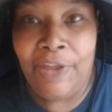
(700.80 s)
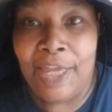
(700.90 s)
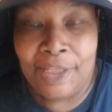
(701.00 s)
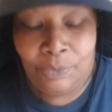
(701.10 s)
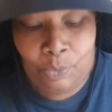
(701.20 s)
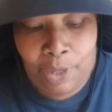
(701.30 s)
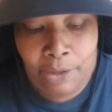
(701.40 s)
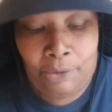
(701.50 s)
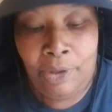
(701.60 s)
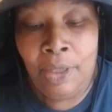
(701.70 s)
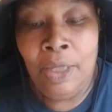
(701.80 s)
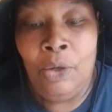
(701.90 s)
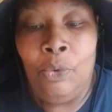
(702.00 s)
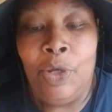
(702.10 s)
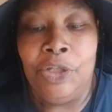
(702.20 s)
as well,
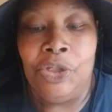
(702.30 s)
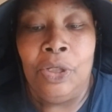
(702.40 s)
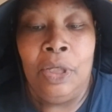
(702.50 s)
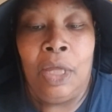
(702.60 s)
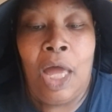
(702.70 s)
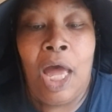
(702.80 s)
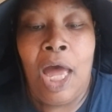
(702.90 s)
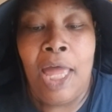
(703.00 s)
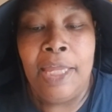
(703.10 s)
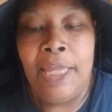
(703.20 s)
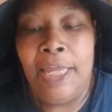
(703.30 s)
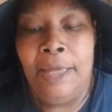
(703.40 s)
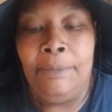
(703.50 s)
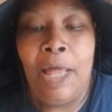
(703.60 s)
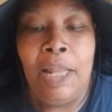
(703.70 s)
which I
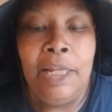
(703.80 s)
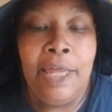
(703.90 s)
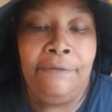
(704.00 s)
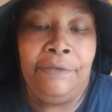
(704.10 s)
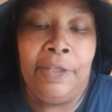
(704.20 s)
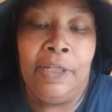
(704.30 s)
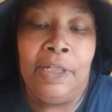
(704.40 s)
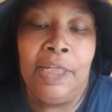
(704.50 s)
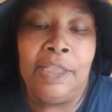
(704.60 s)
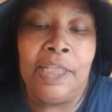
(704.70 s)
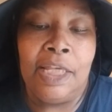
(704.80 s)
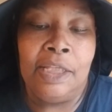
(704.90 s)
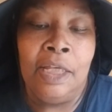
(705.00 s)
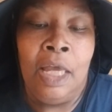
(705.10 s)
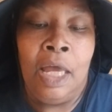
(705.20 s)
am loving. And it says,
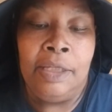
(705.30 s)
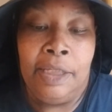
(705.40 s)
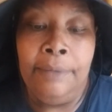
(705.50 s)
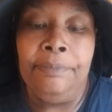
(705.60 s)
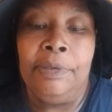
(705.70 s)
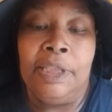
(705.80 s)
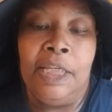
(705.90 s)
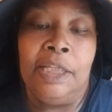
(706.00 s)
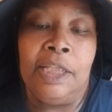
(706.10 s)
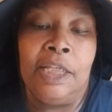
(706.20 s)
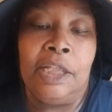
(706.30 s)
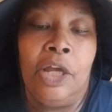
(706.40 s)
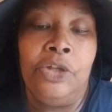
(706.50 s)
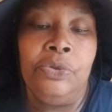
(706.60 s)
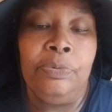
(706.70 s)
yep, see, it says
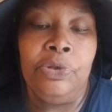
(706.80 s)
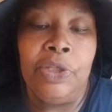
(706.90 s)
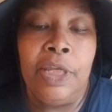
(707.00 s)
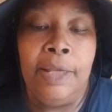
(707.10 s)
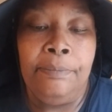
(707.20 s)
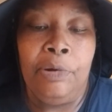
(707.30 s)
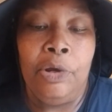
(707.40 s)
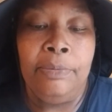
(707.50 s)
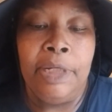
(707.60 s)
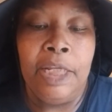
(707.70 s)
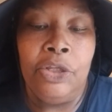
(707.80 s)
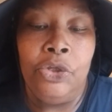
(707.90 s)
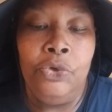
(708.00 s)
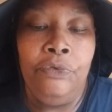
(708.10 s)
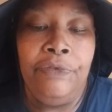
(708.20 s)
100% permanent
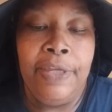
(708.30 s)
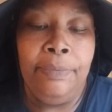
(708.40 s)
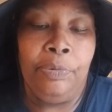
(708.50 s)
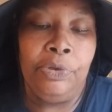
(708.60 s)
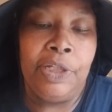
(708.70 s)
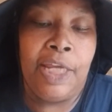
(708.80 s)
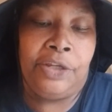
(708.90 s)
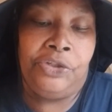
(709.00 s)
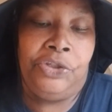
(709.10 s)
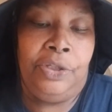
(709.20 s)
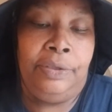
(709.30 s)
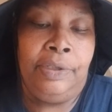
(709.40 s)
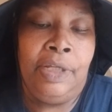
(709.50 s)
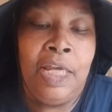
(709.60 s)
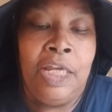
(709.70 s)
UV protection.
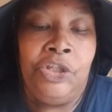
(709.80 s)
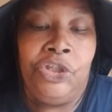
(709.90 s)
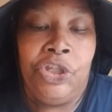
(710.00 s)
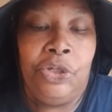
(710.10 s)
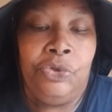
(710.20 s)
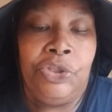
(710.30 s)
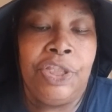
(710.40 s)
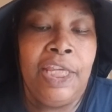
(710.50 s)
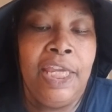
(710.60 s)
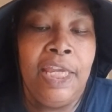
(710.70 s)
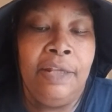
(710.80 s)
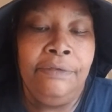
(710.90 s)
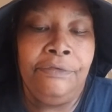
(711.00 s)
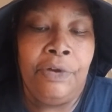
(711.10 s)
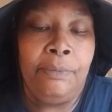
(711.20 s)
Shield skin
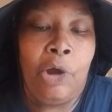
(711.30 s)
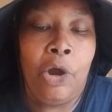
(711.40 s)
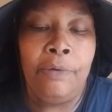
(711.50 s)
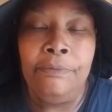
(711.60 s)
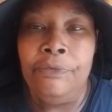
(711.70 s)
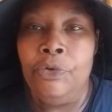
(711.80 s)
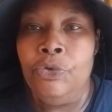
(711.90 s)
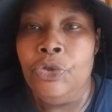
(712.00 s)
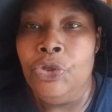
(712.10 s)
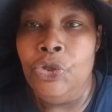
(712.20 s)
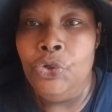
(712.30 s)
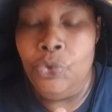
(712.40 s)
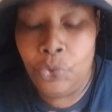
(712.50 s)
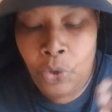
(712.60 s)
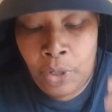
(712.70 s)
from harmful
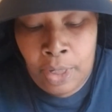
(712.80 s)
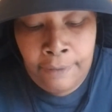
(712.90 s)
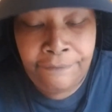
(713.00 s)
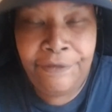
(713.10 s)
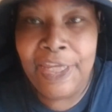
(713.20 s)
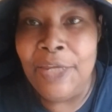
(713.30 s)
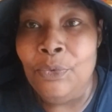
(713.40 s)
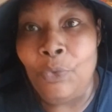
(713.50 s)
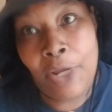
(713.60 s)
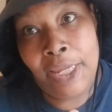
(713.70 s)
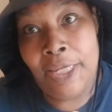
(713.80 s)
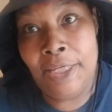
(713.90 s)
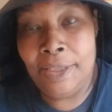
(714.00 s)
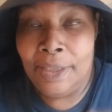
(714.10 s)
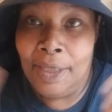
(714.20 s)
UV
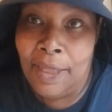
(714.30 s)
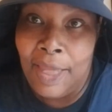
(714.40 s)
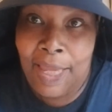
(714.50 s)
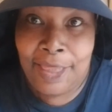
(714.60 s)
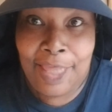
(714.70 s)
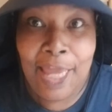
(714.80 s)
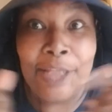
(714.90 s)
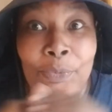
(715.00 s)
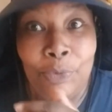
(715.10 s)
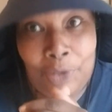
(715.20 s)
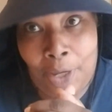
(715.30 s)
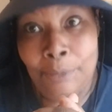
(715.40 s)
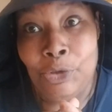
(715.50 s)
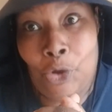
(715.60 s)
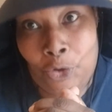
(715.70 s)
rays. And that's what I'm
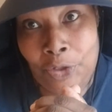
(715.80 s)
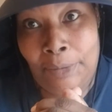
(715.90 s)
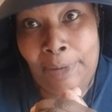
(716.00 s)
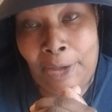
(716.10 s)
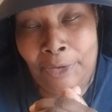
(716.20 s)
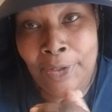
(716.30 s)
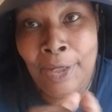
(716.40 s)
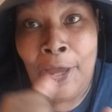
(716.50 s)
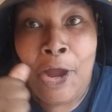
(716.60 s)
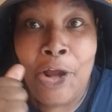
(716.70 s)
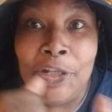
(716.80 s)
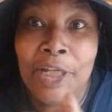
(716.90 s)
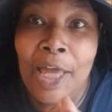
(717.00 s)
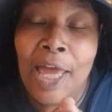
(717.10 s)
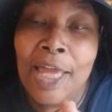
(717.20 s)
talking about. Alright
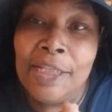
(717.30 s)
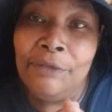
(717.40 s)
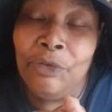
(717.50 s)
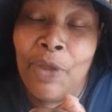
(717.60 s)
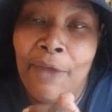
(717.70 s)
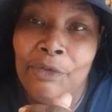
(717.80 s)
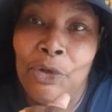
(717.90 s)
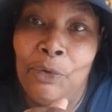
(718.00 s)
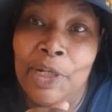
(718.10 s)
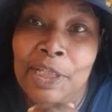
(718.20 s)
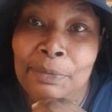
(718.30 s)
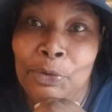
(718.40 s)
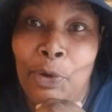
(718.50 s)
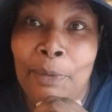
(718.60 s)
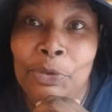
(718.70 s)
guys, if you haven't already
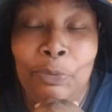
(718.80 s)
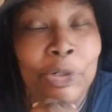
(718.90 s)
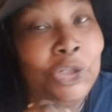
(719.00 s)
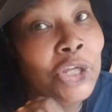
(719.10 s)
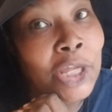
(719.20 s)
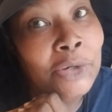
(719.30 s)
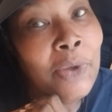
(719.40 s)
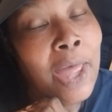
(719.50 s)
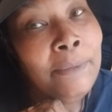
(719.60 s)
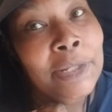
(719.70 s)
subscribed to my channel, I would